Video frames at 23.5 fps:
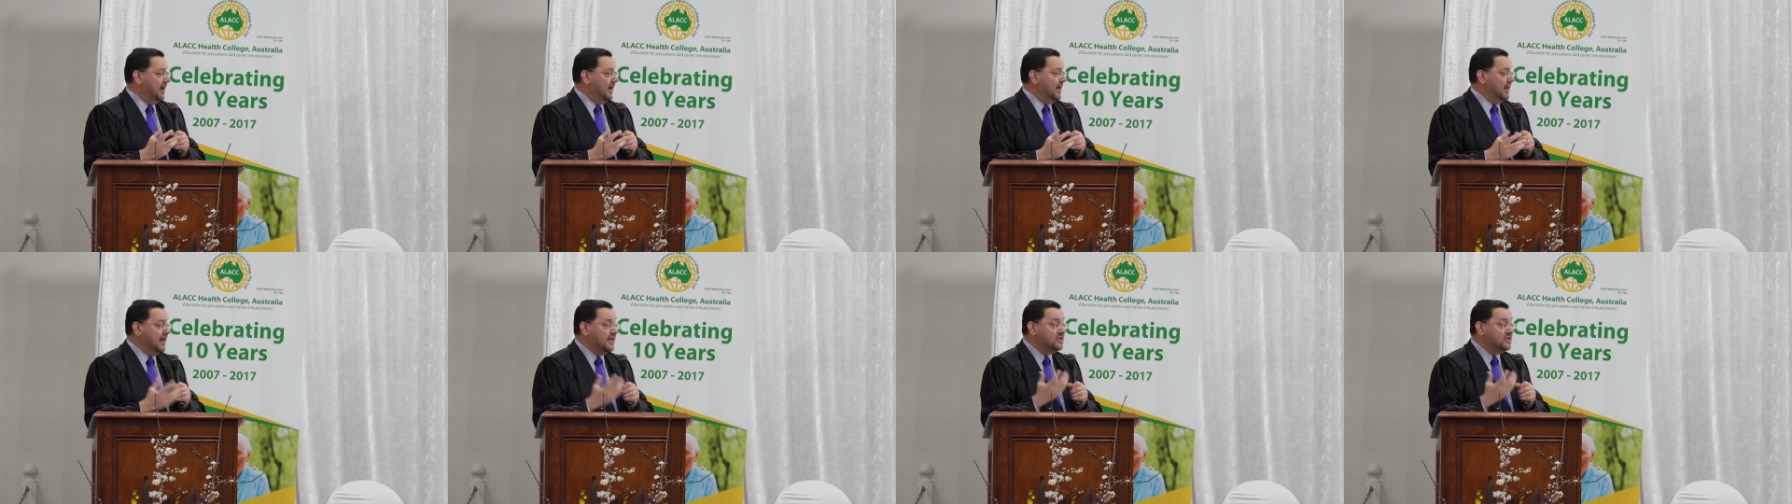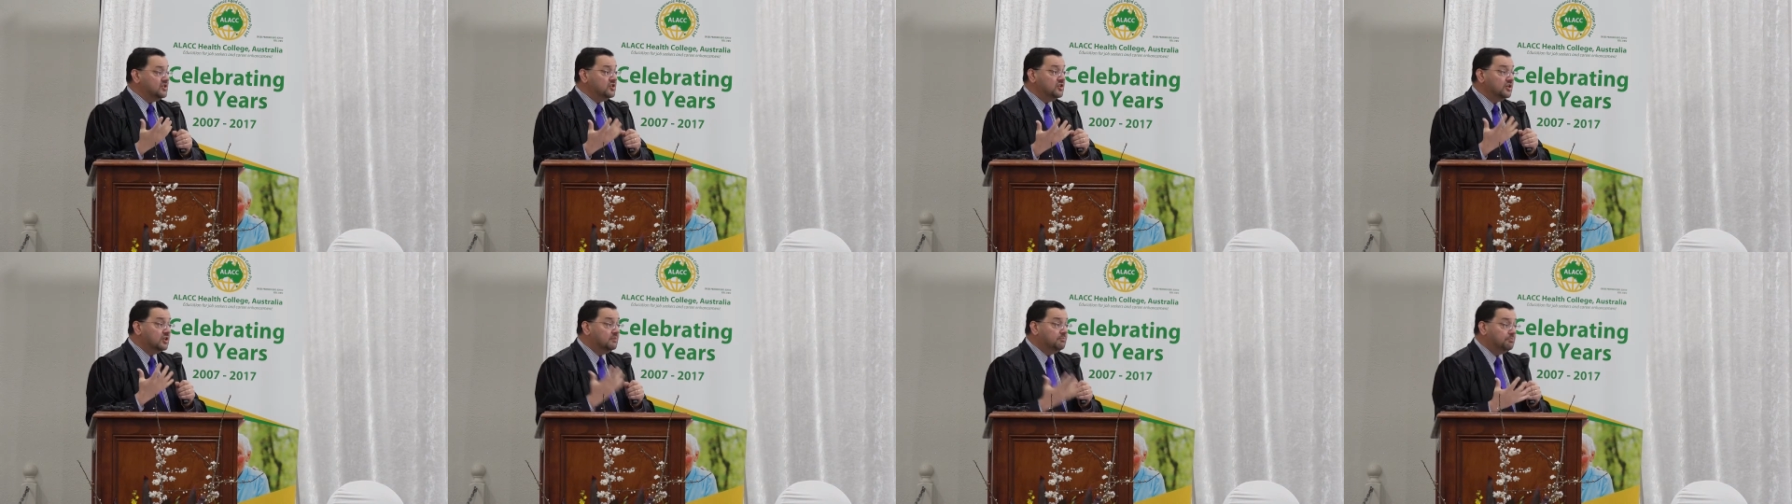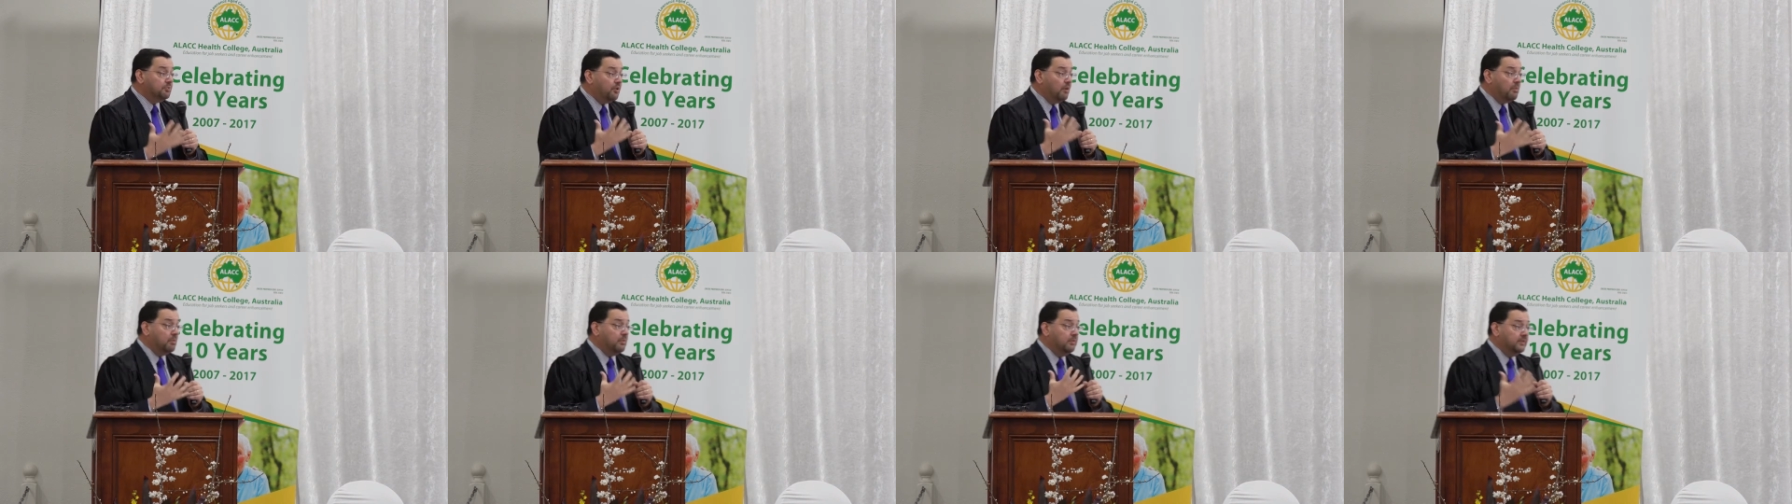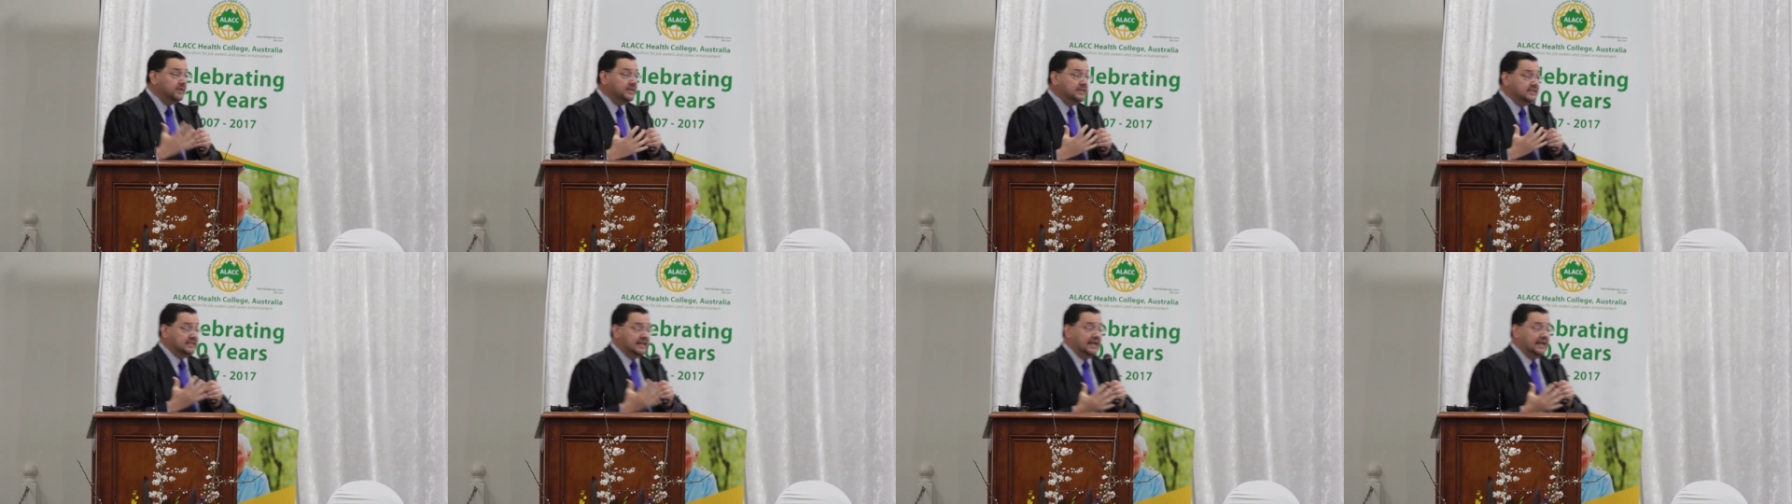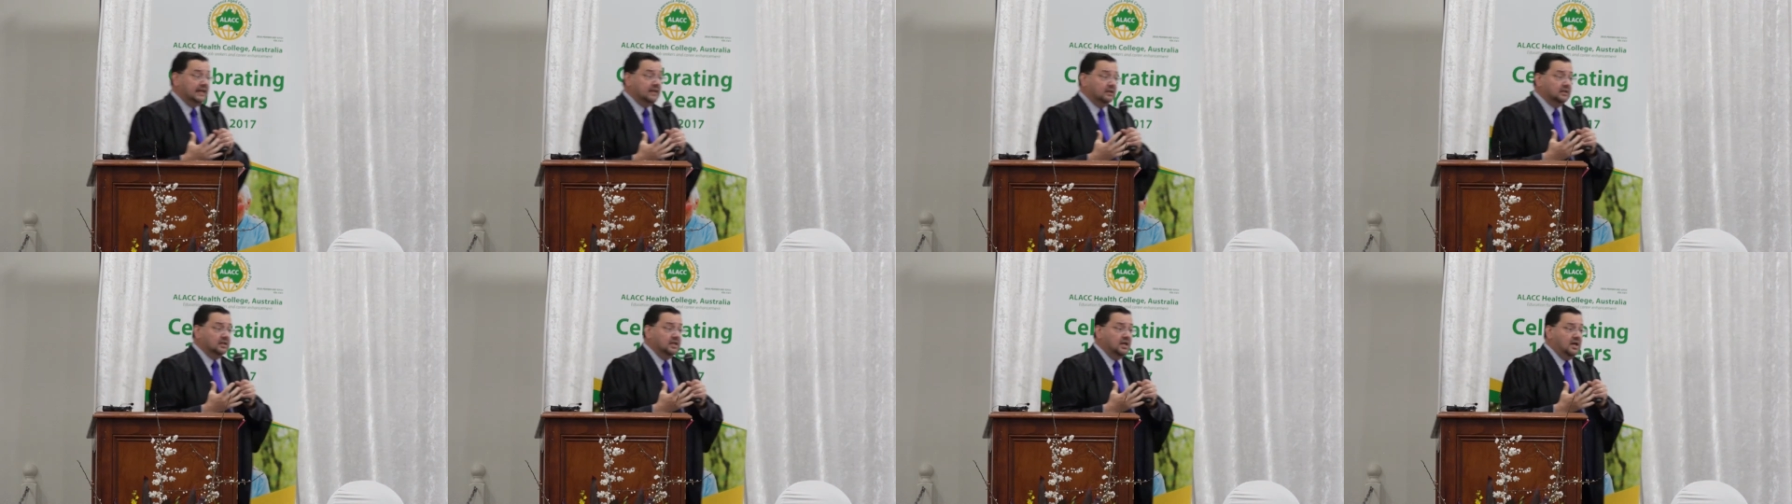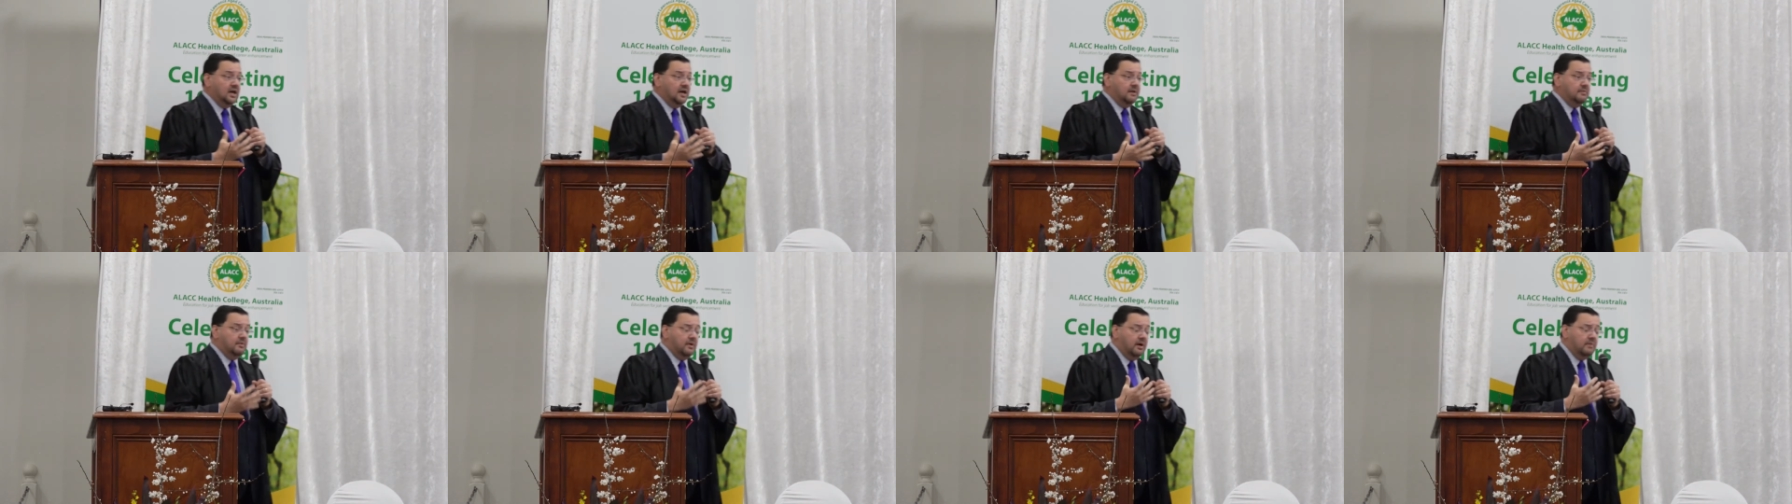And as you can probably tell by